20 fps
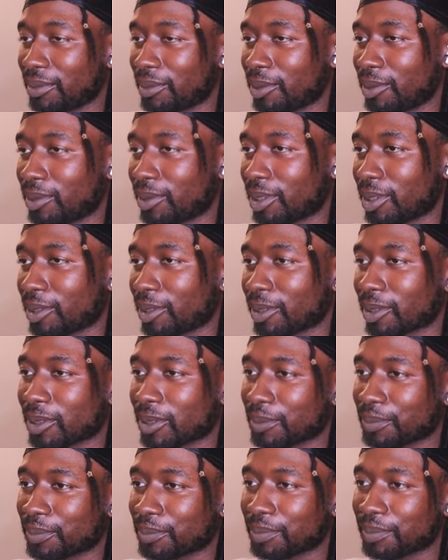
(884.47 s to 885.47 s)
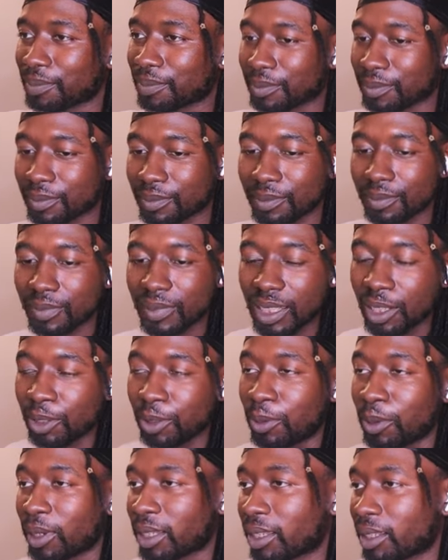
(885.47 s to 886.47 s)
Who knows?
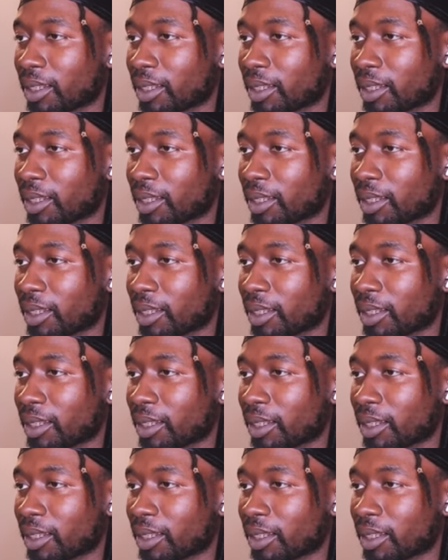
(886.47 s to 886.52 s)
Kawaki